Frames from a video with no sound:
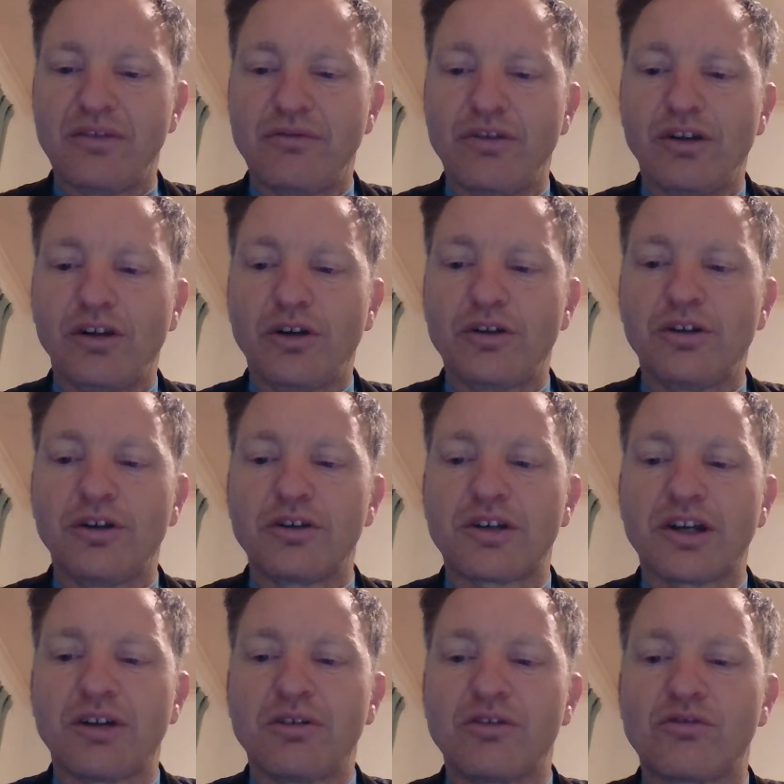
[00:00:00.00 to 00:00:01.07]
low
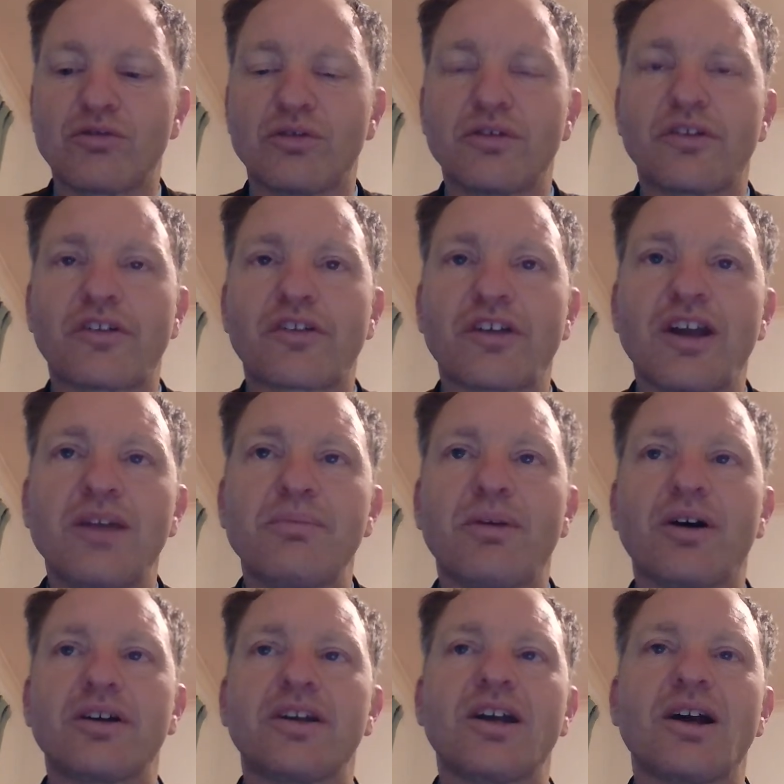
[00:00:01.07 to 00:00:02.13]
current draw on
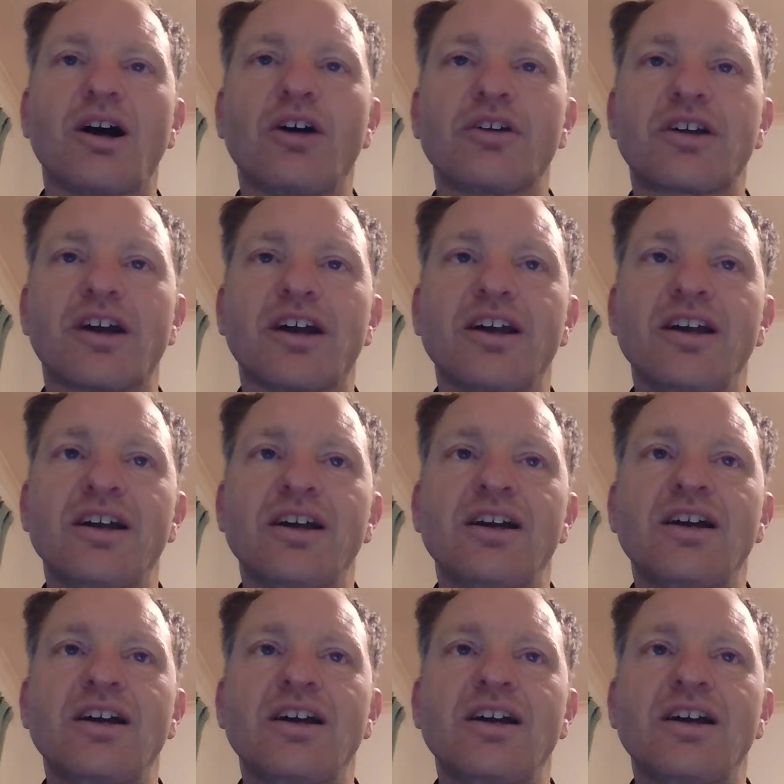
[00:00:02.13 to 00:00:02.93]
standby, yeah, okay.